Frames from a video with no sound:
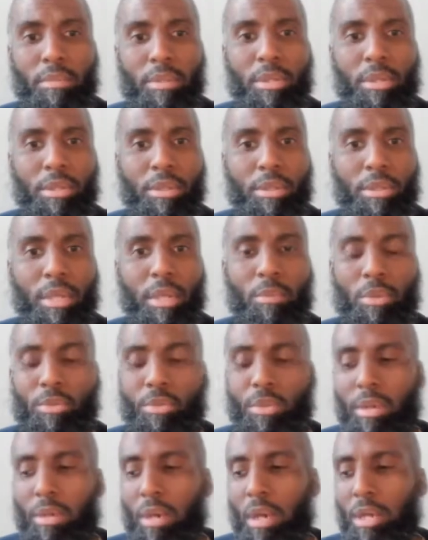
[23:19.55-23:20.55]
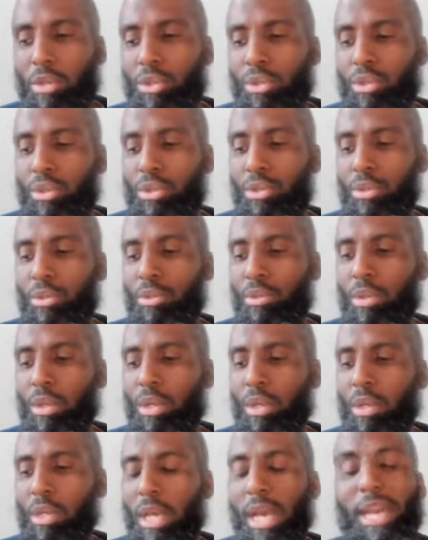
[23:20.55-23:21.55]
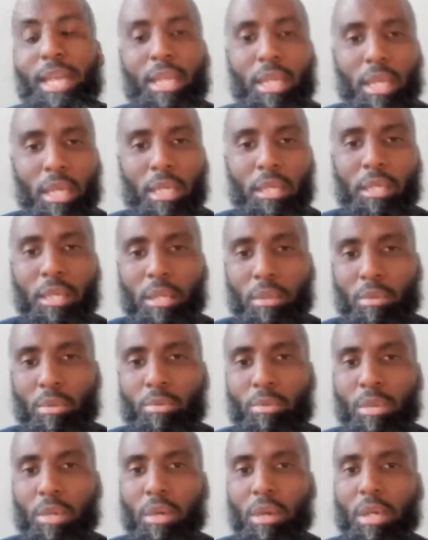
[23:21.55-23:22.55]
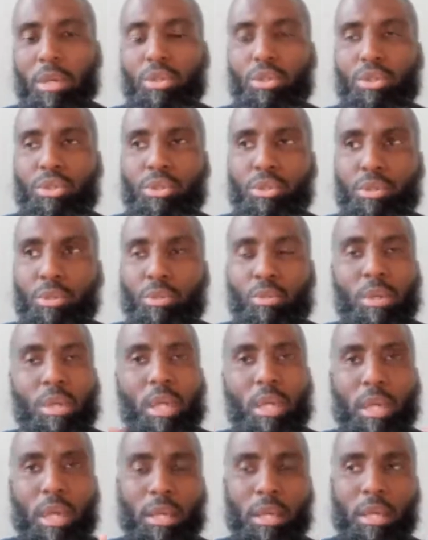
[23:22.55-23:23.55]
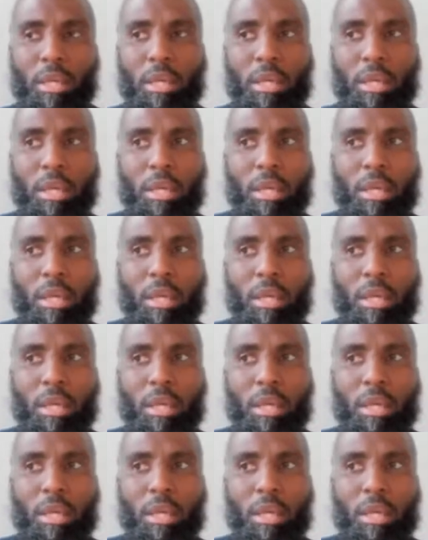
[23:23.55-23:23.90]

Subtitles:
good thing with regards to etiquette, with regards to one another.